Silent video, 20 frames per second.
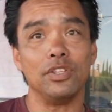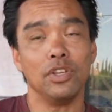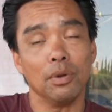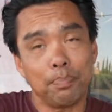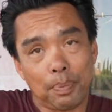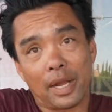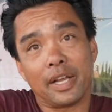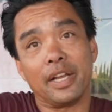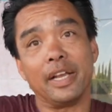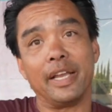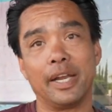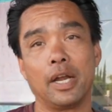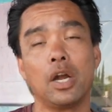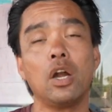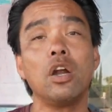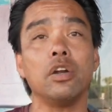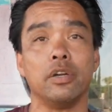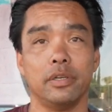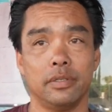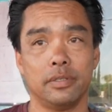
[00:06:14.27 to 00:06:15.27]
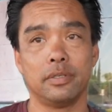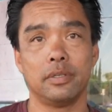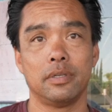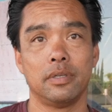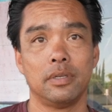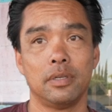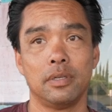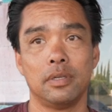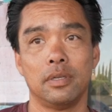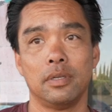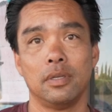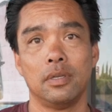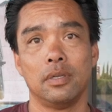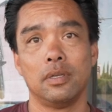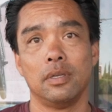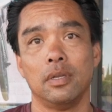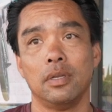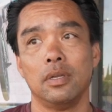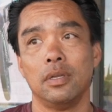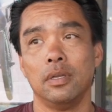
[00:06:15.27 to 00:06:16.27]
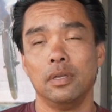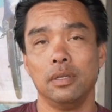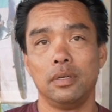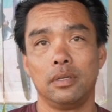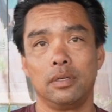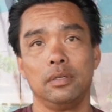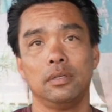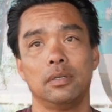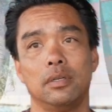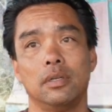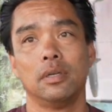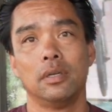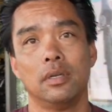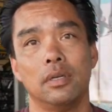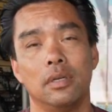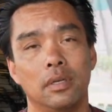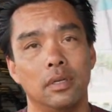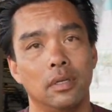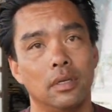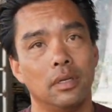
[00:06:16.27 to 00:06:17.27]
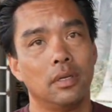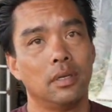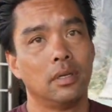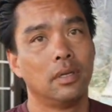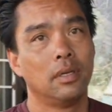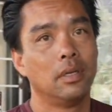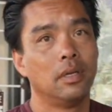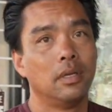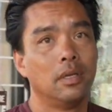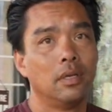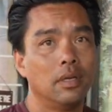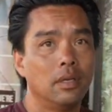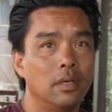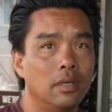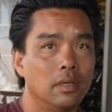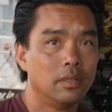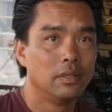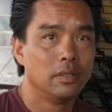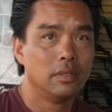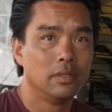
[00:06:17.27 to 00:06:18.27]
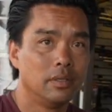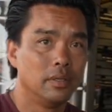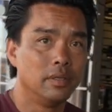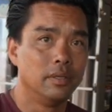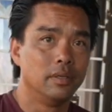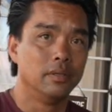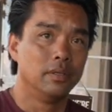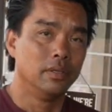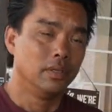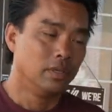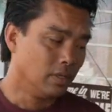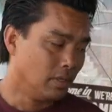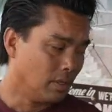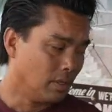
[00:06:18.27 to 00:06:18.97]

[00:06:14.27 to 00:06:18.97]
You're probably gonna get hurt. I'd fold the wheel and probably break the drop, like the back end off.